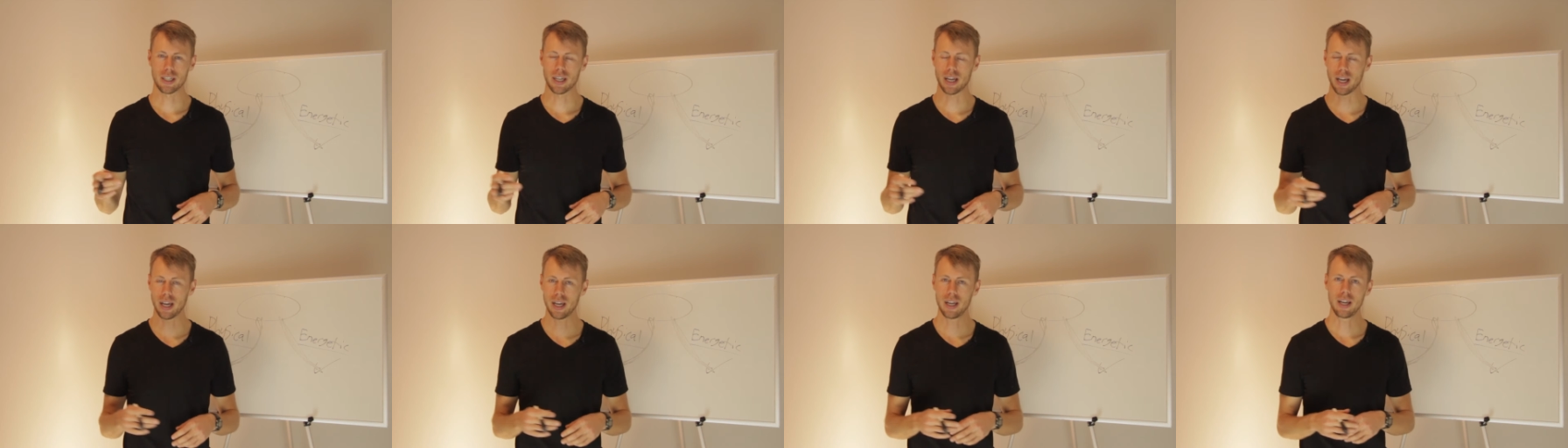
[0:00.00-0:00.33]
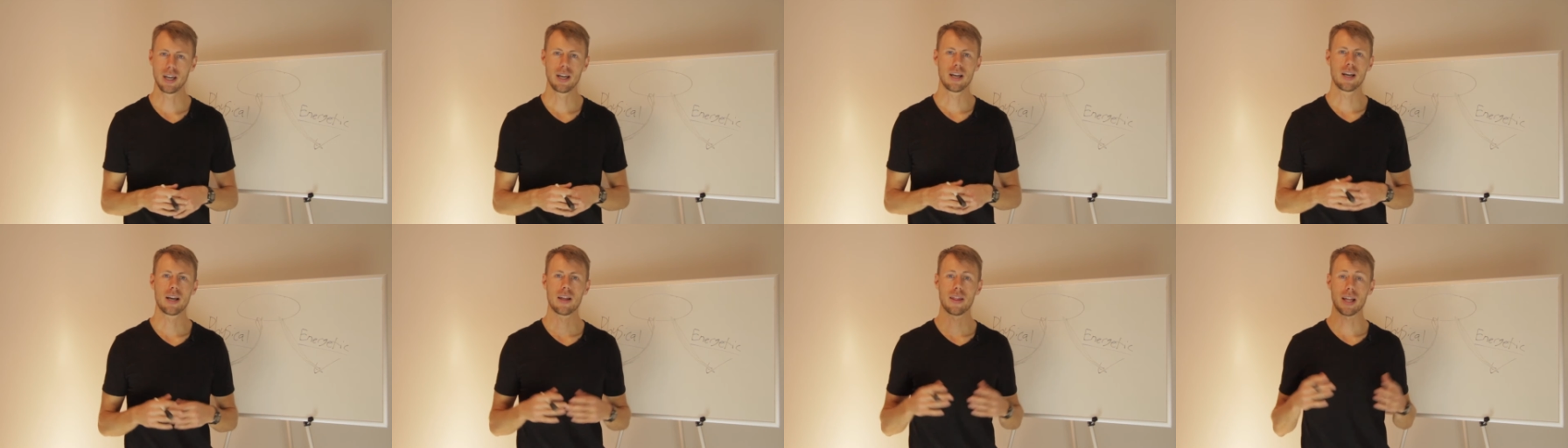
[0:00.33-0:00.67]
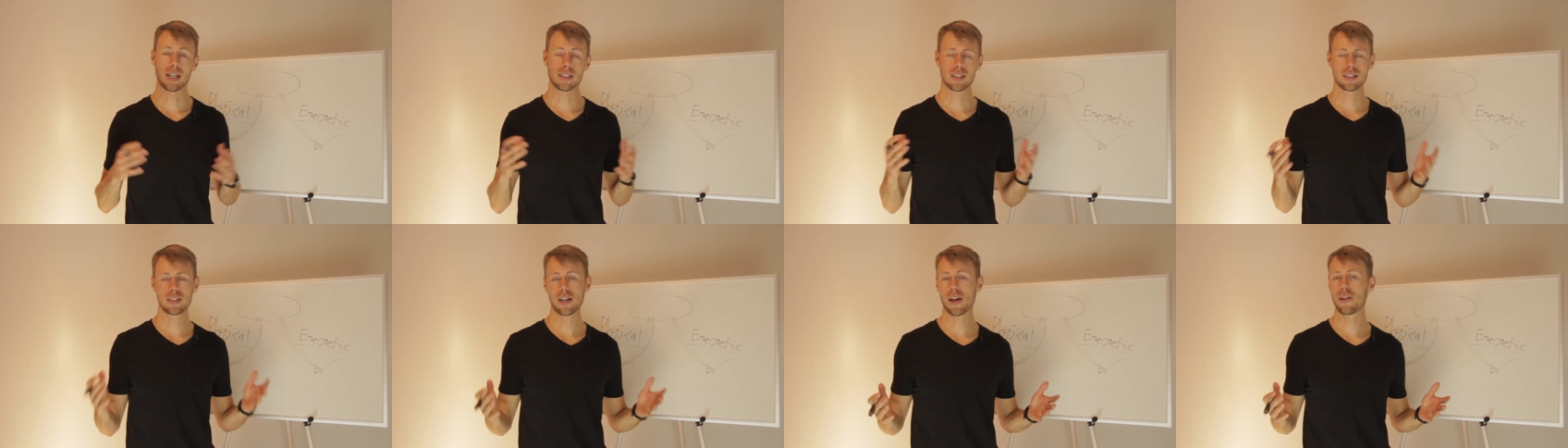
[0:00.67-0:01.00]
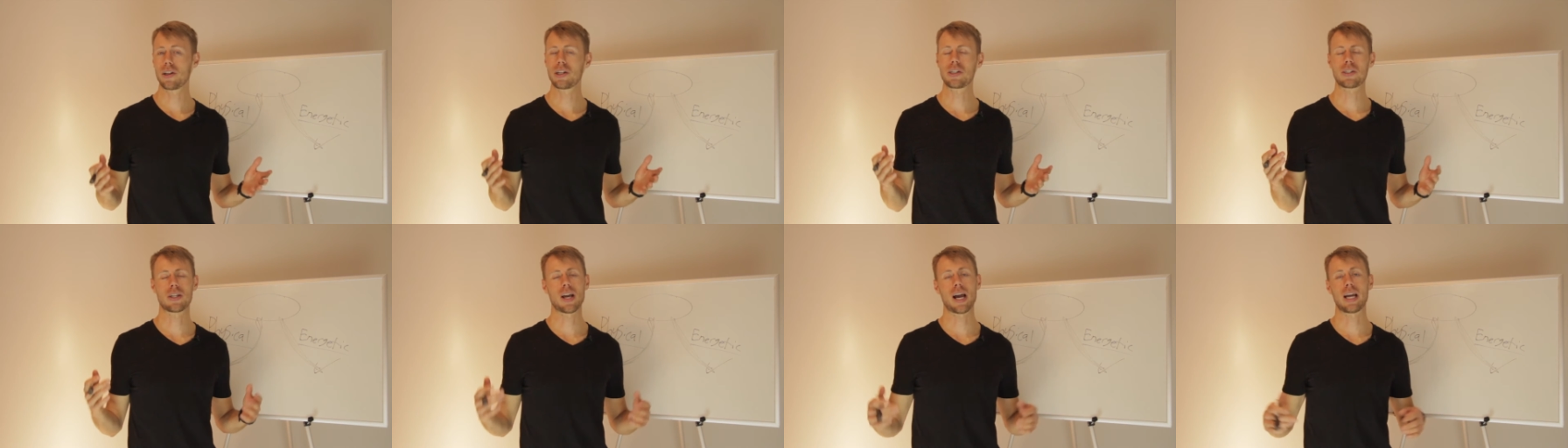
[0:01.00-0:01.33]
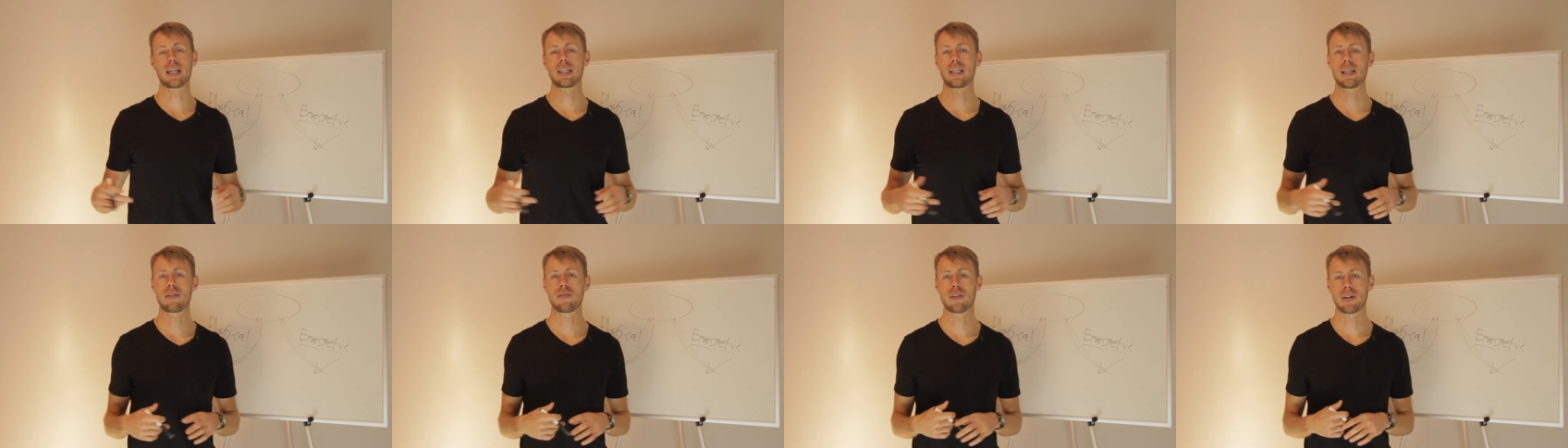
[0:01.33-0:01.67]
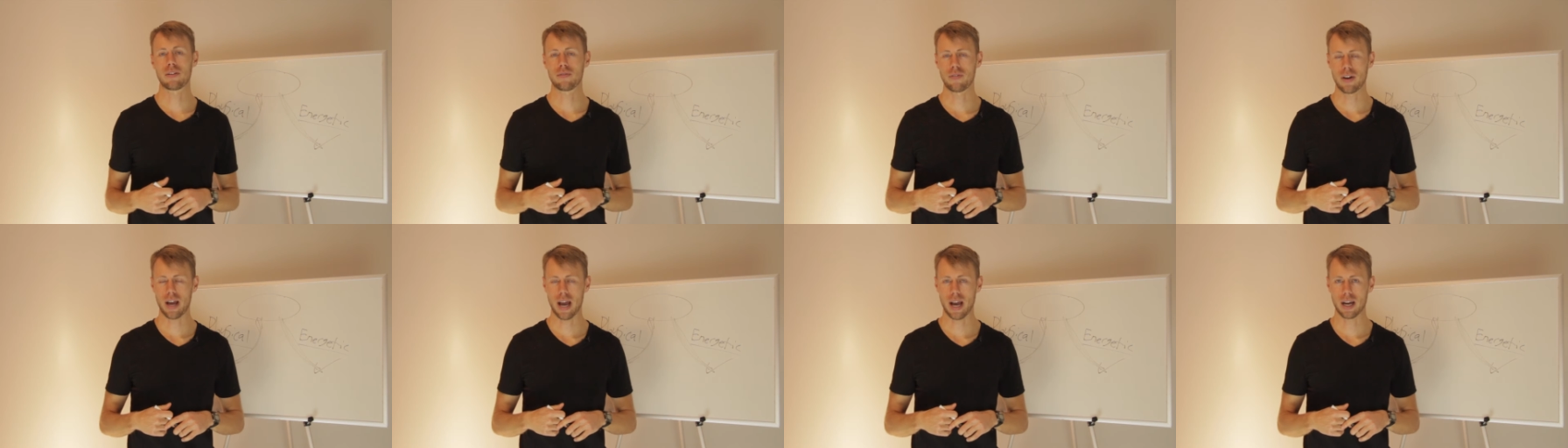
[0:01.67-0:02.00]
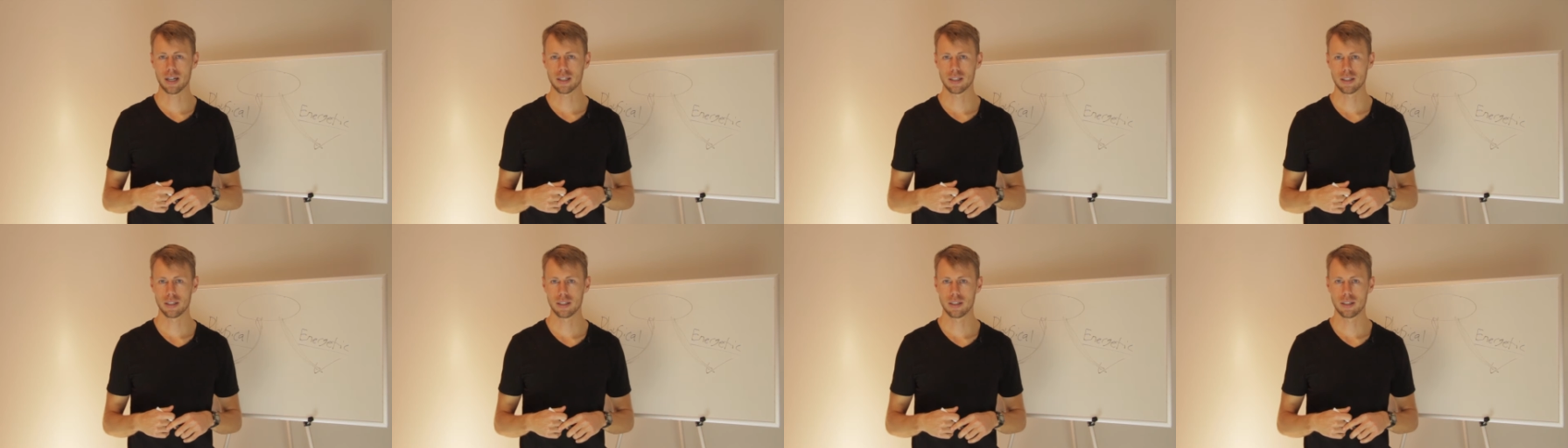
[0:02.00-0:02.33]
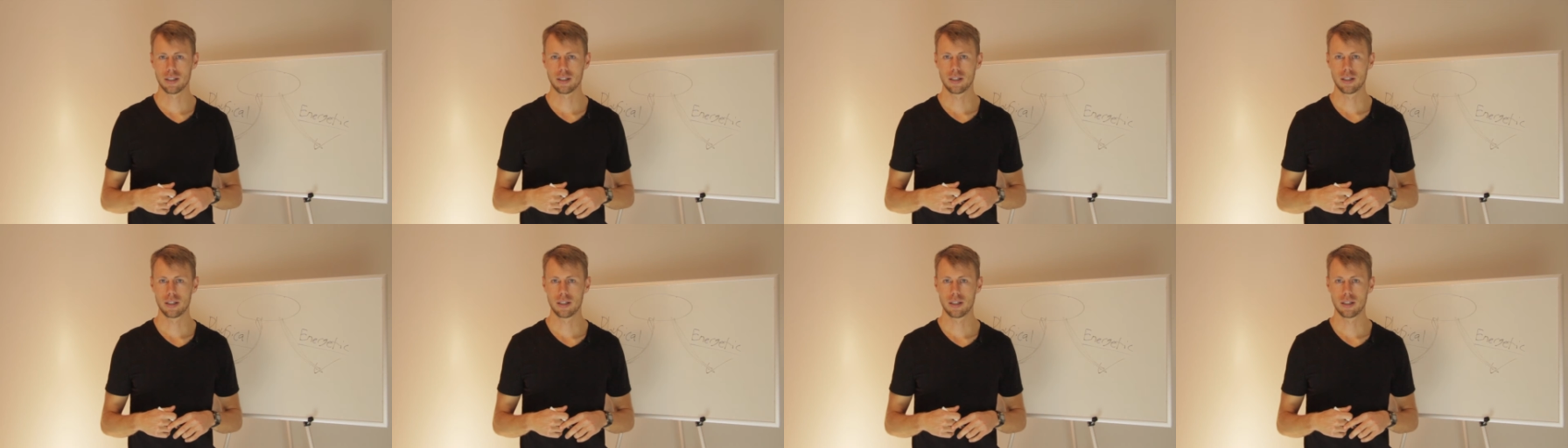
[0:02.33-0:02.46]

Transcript: okay? That's another scientific fact.